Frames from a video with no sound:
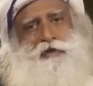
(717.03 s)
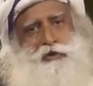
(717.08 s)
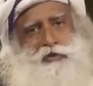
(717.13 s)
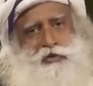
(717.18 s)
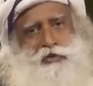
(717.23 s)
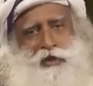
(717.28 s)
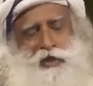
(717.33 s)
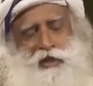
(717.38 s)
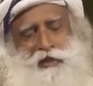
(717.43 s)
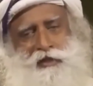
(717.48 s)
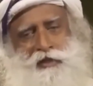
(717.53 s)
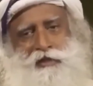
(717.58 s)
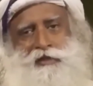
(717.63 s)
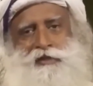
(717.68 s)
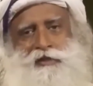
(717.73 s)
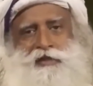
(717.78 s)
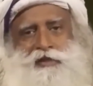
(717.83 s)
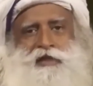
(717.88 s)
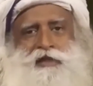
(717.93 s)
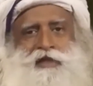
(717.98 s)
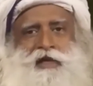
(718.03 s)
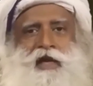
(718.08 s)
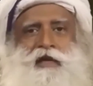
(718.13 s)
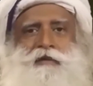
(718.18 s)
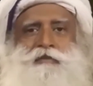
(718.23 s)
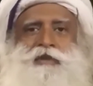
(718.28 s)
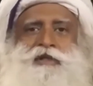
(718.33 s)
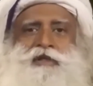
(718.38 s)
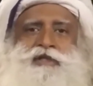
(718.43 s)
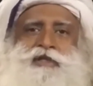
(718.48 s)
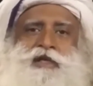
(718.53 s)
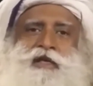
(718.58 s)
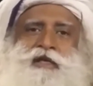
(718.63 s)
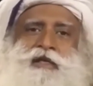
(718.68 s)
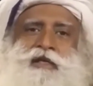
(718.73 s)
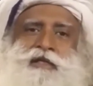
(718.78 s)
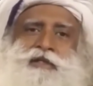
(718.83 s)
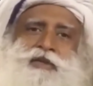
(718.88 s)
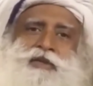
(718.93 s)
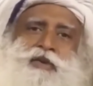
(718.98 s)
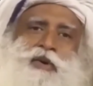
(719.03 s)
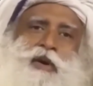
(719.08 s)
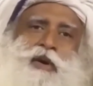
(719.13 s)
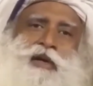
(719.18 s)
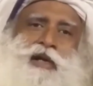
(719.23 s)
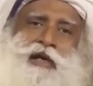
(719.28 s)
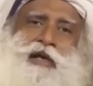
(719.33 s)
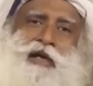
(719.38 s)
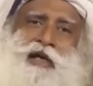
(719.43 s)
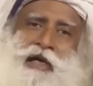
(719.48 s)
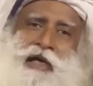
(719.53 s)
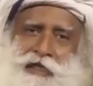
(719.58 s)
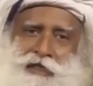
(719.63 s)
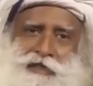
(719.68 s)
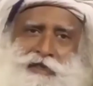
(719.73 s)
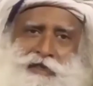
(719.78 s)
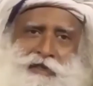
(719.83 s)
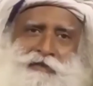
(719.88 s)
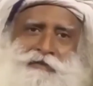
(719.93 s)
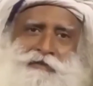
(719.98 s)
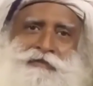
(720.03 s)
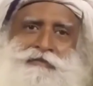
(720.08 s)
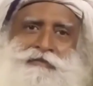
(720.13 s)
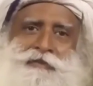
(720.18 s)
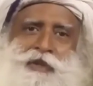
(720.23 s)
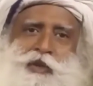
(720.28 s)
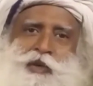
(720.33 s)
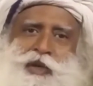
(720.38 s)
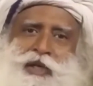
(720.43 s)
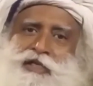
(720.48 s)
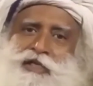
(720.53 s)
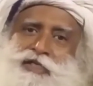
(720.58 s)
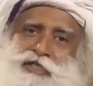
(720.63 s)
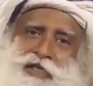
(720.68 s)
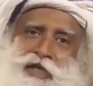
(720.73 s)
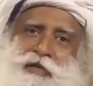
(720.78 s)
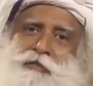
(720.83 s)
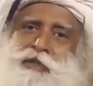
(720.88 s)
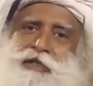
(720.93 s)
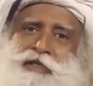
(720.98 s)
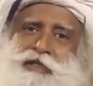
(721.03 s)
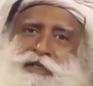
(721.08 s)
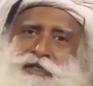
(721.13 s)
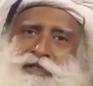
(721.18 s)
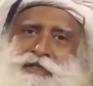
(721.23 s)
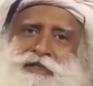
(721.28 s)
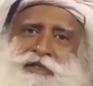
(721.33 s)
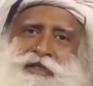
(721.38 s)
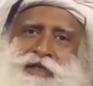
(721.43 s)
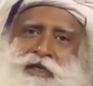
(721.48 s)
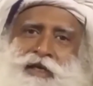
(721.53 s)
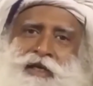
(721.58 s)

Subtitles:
today, the district administrator is called a collector. What a shame it is.